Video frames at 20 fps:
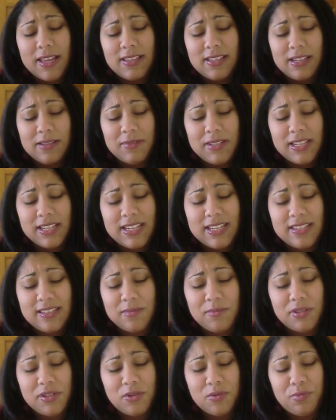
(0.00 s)
So I'm looking at
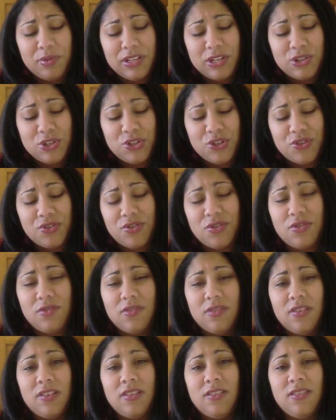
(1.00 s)
Simple Little Pleasures
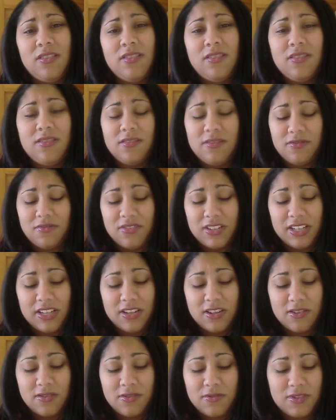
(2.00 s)

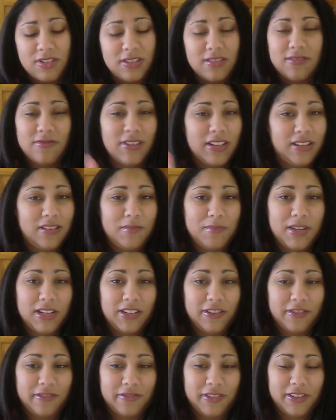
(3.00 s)
video. It was just a regular
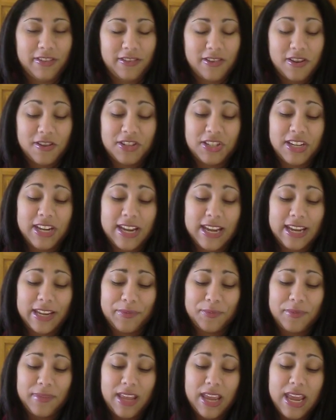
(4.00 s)
manicure video that she had.
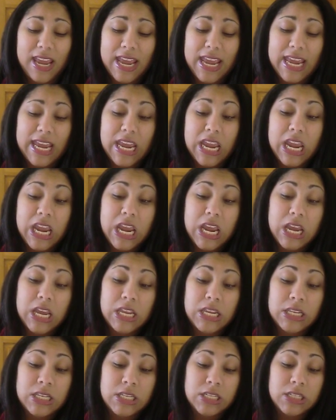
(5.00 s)

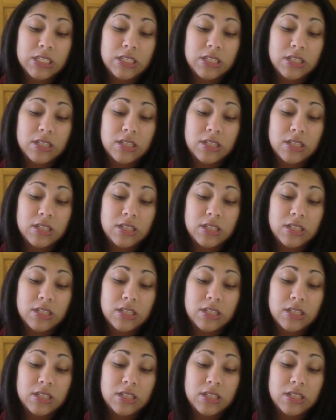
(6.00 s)
And